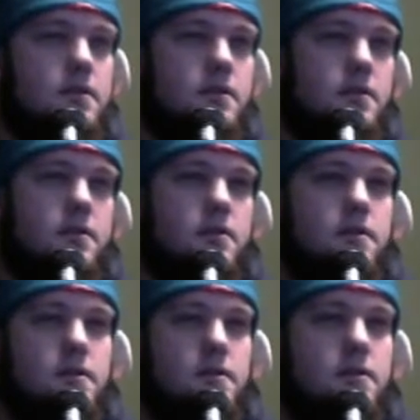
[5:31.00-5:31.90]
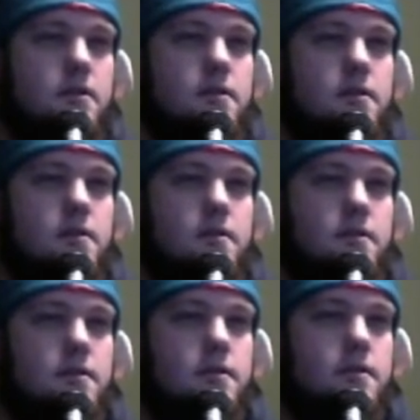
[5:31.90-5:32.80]

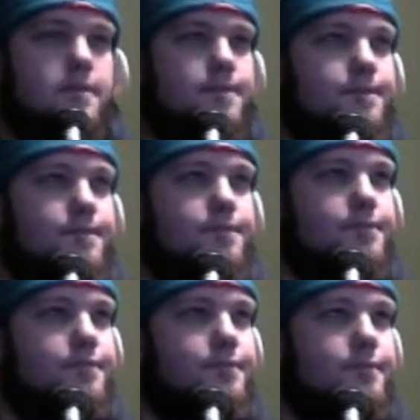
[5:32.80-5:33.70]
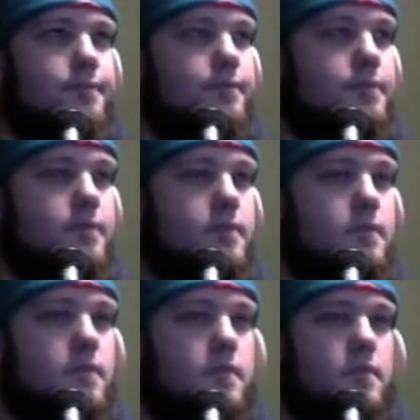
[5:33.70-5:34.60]

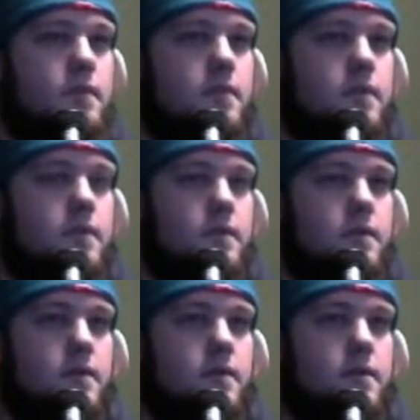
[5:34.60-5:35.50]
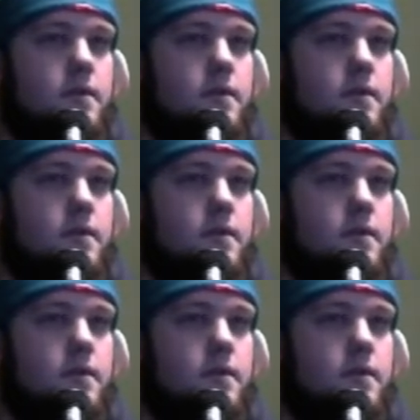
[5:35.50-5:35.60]
This person isn't speaking.